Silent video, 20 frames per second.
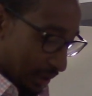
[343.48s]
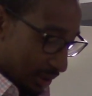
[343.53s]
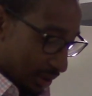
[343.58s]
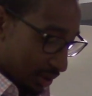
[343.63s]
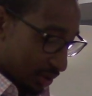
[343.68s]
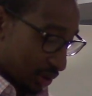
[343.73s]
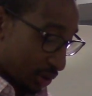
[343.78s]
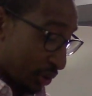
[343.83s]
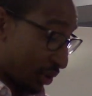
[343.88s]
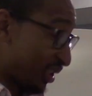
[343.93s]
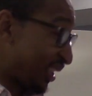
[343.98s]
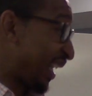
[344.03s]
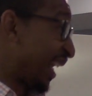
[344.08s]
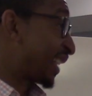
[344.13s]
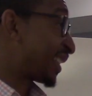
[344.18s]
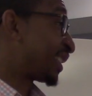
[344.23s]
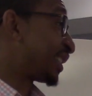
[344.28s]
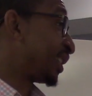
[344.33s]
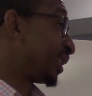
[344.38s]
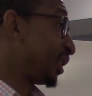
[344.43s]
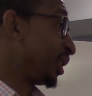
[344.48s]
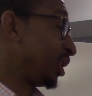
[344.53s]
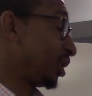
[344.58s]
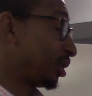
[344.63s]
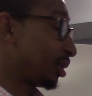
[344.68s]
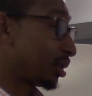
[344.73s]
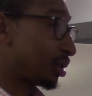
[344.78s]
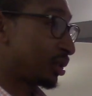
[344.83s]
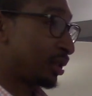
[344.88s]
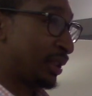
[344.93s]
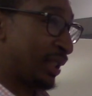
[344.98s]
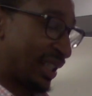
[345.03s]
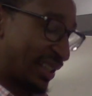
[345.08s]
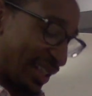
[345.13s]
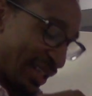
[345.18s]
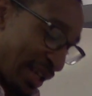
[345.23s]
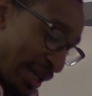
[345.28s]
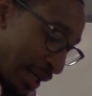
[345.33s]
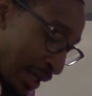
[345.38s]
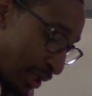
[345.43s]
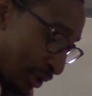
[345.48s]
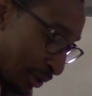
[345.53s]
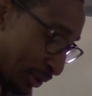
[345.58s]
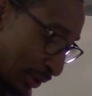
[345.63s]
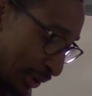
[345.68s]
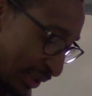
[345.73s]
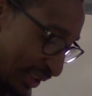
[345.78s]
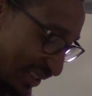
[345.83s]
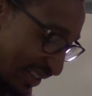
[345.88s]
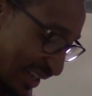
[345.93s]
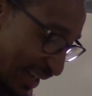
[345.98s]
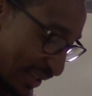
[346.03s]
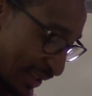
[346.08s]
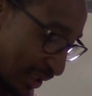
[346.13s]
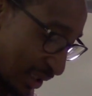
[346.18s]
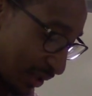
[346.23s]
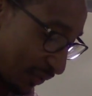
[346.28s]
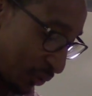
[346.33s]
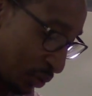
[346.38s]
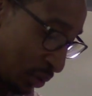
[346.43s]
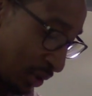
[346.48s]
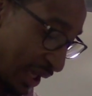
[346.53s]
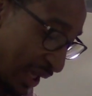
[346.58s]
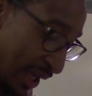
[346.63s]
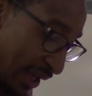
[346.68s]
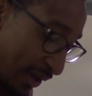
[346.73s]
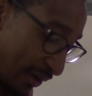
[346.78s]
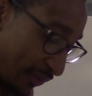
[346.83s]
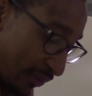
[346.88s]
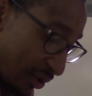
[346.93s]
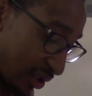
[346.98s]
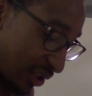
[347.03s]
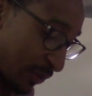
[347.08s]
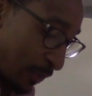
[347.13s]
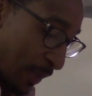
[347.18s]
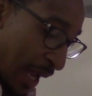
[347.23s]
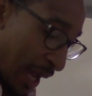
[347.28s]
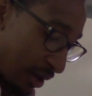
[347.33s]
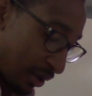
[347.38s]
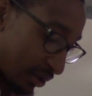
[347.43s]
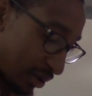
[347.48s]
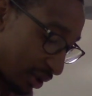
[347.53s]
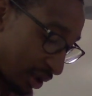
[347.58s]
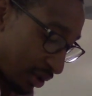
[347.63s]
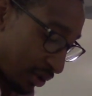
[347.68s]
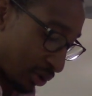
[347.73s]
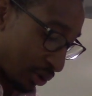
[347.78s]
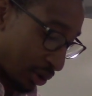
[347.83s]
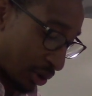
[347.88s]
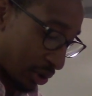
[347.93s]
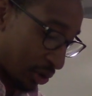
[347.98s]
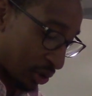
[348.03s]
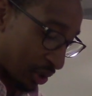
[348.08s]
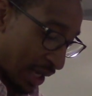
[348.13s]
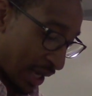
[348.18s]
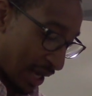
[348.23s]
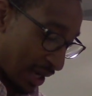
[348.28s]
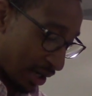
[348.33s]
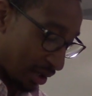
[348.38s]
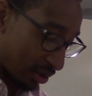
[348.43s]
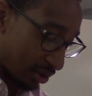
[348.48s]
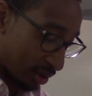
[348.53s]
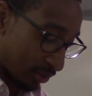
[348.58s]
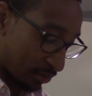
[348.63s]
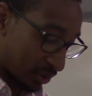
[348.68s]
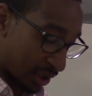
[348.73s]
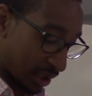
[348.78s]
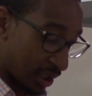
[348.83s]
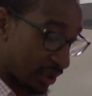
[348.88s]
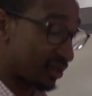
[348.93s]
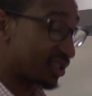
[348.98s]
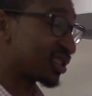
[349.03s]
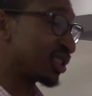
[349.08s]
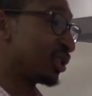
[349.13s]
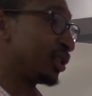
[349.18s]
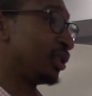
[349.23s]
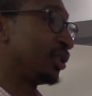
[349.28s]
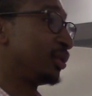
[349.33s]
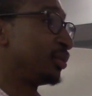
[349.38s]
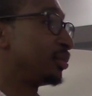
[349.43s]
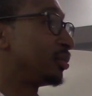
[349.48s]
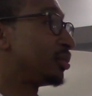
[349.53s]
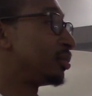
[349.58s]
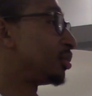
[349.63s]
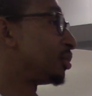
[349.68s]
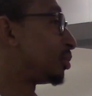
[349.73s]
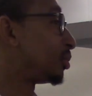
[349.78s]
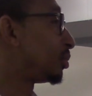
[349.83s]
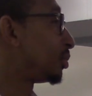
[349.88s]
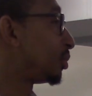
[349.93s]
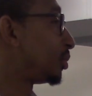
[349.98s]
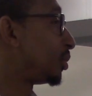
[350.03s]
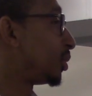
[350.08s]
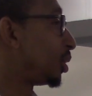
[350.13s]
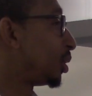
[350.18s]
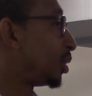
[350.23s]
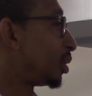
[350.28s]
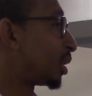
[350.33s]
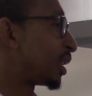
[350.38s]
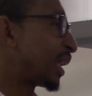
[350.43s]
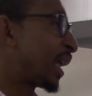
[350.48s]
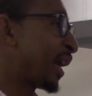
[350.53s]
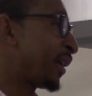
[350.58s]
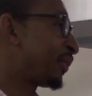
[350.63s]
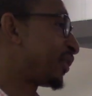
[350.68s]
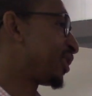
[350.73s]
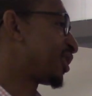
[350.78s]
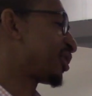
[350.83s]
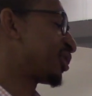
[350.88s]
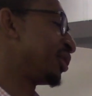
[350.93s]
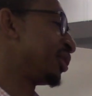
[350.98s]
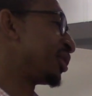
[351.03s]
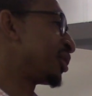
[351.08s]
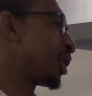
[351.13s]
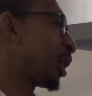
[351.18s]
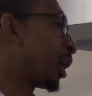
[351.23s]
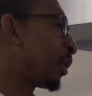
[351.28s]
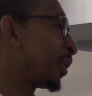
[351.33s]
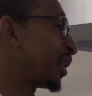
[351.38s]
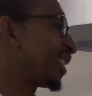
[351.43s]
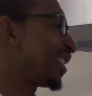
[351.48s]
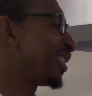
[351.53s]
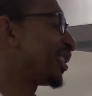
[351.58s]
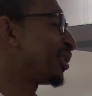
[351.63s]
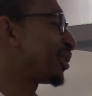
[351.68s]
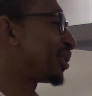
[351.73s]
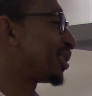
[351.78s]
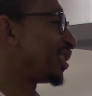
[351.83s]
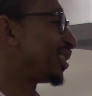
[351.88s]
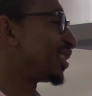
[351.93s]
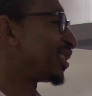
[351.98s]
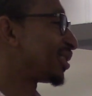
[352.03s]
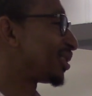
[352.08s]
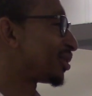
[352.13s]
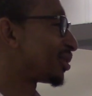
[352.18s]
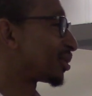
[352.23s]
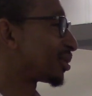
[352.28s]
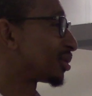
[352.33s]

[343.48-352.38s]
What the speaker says: So the next thing I got on the list, I said if you have a spouse and or a child, obtain some life insurance. Y'all already know this.